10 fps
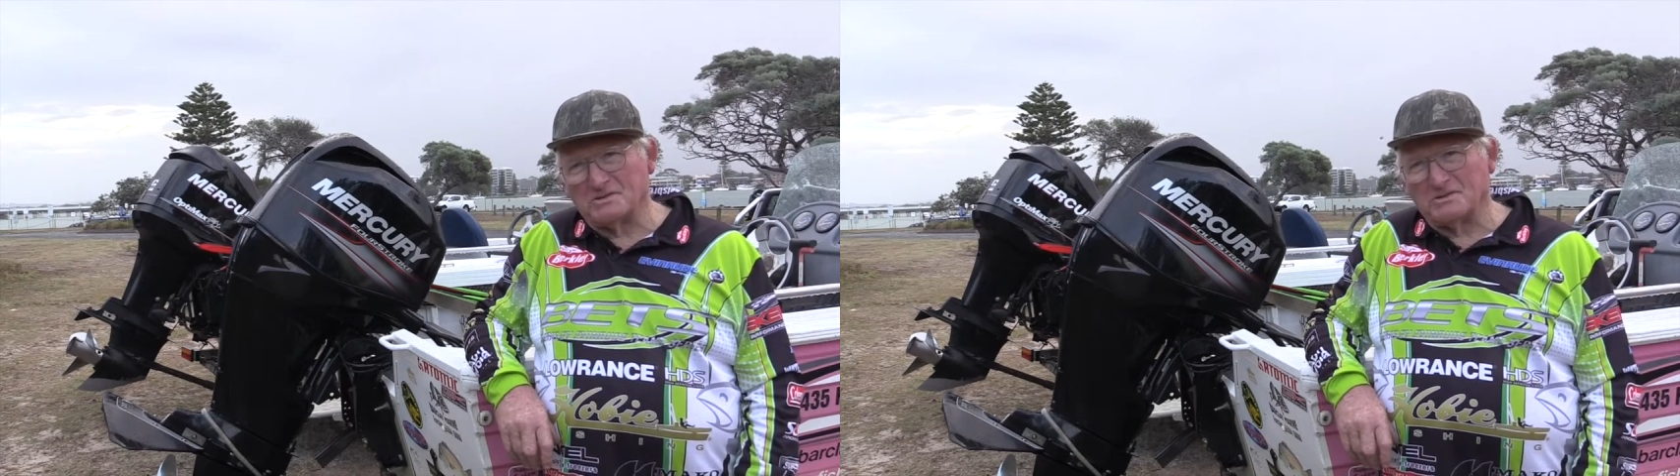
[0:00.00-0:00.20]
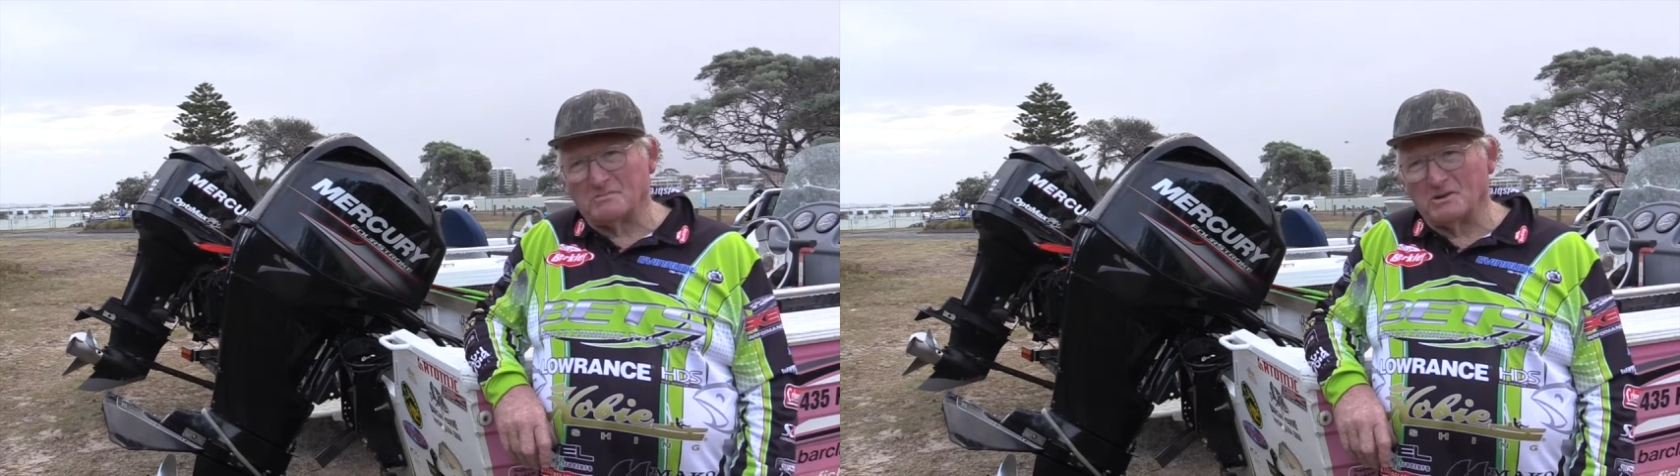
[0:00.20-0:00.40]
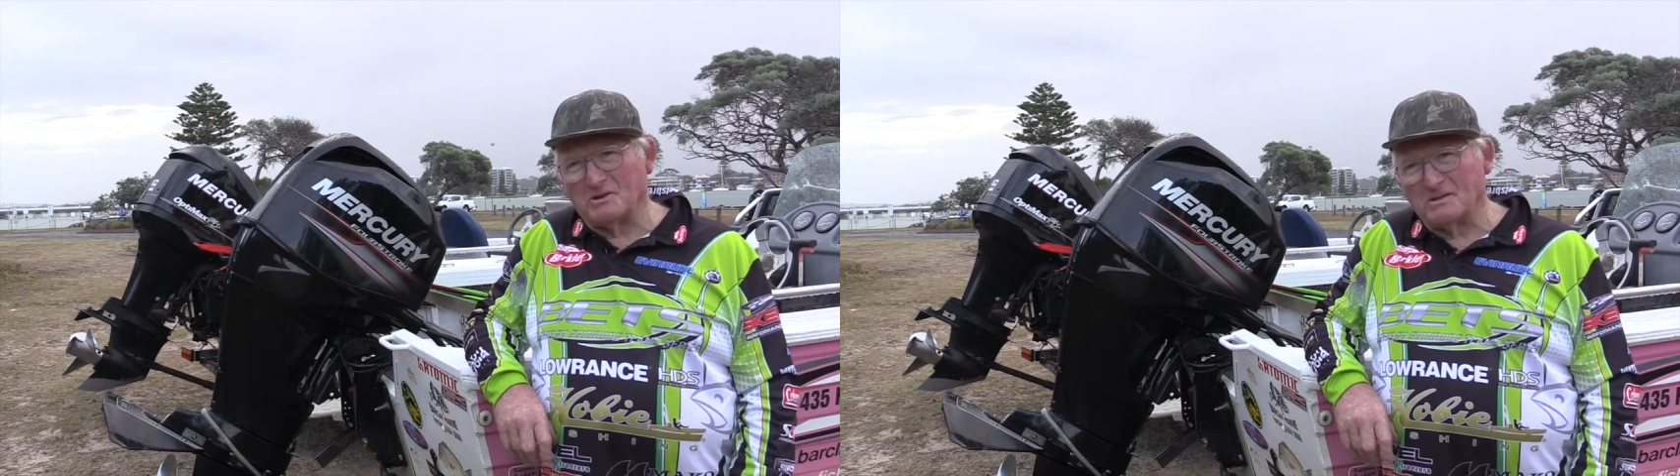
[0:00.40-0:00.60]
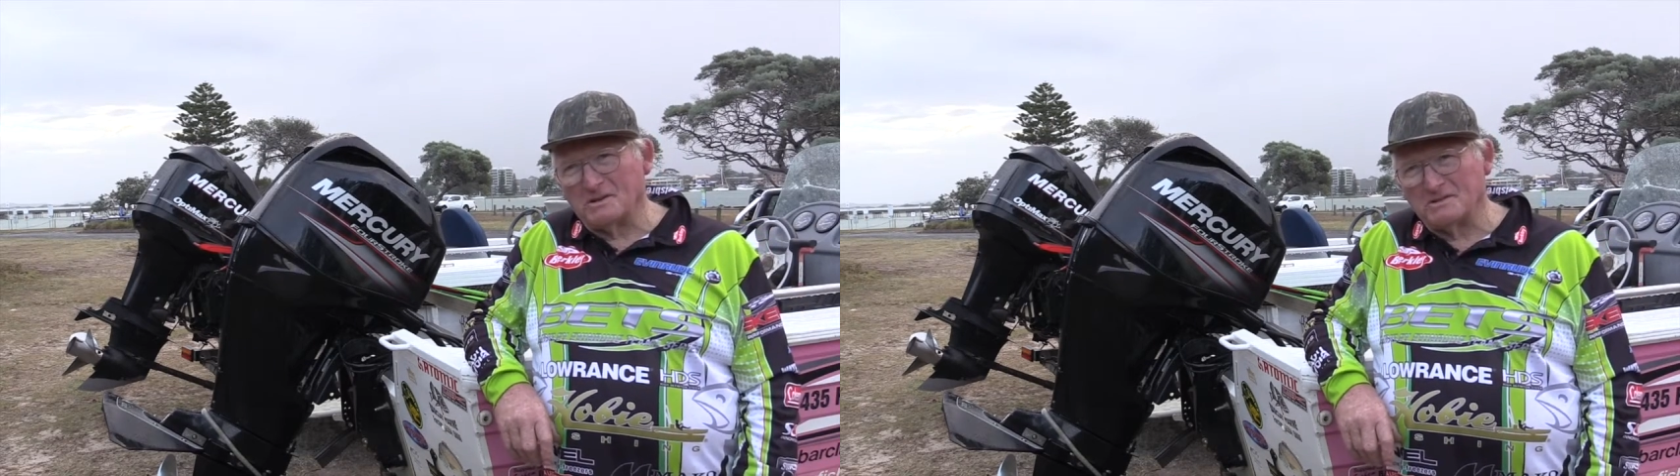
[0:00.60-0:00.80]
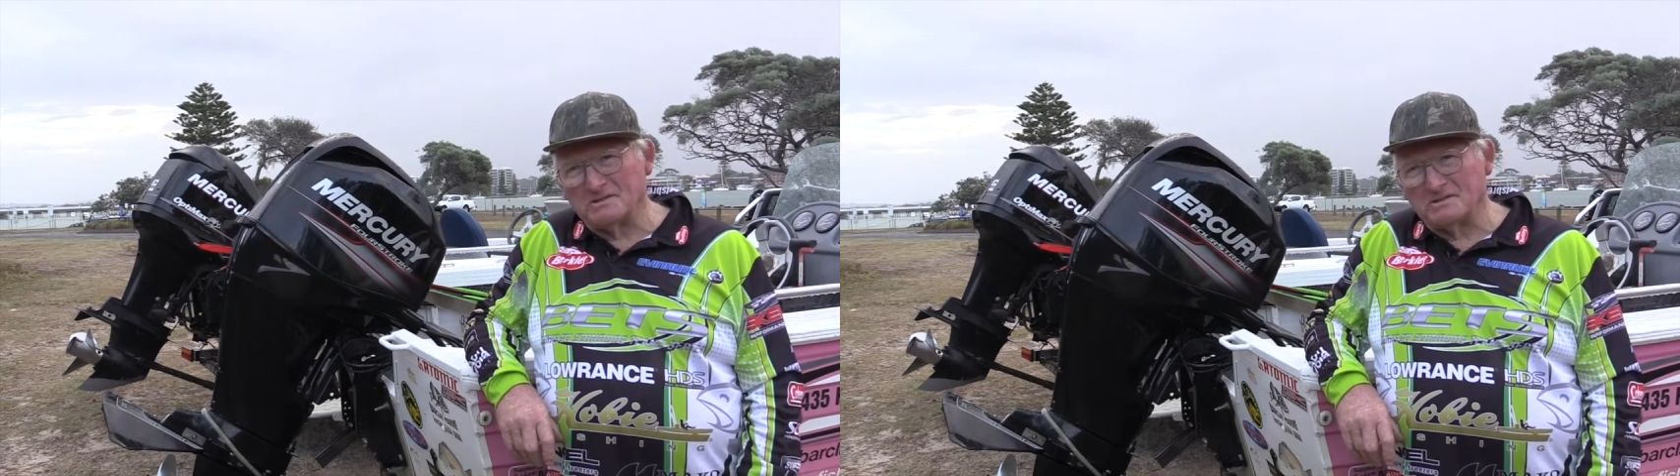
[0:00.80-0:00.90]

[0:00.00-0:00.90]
It's a Mercury